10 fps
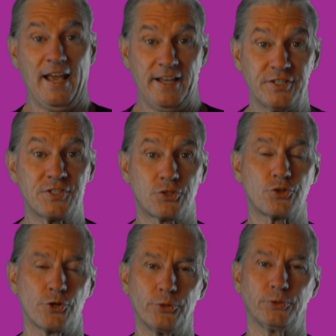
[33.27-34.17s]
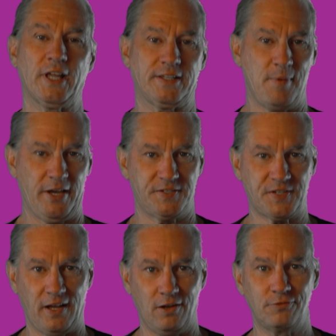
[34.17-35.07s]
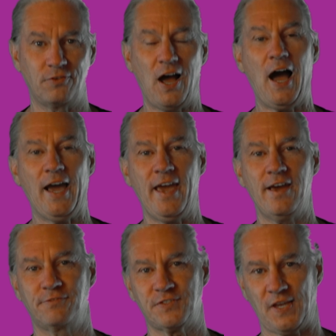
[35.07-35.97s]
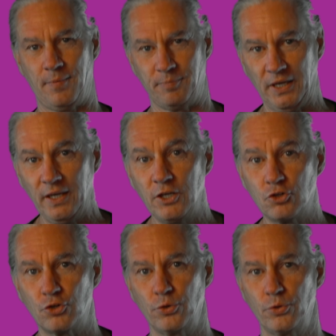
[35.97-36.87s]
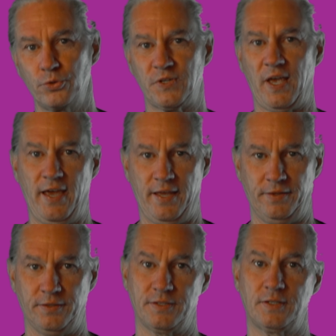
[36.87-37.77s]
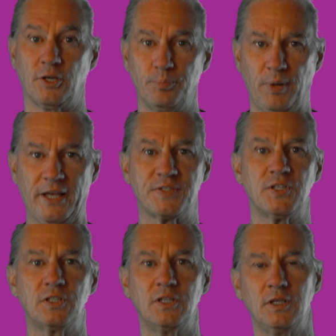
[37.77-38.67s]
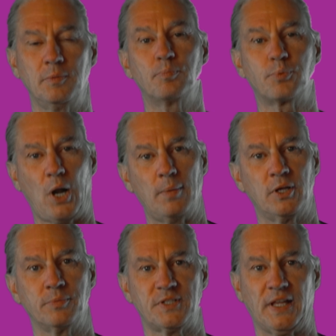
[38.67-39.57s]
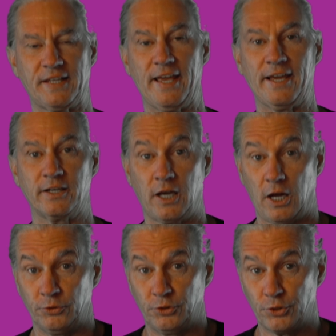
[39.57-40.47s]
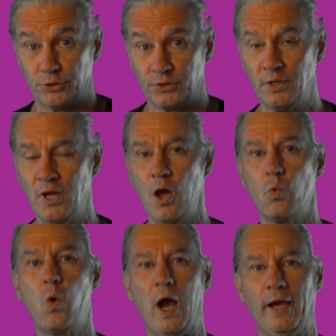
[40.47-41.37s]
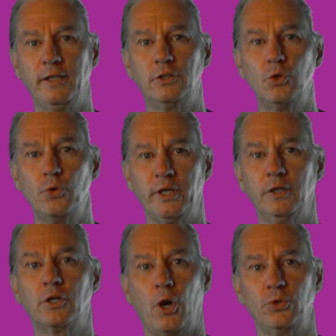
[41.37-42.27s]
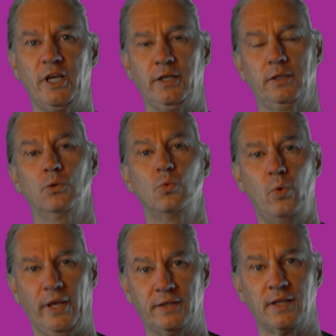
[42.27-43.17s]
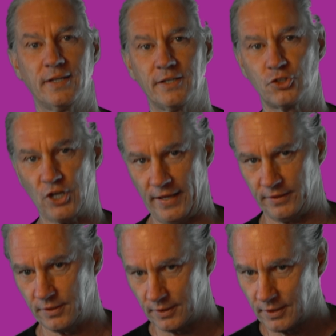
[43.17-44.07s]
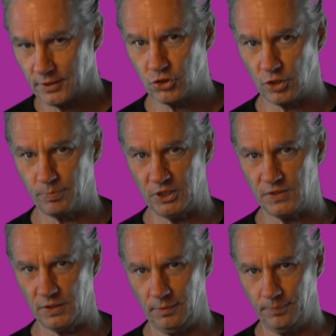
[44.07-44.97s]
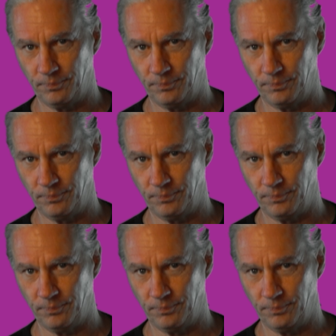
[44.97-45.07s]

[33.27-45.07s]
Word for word: It is true that myself, I have some issues and complexity problems that I encountered while doing coding with ChatGPT.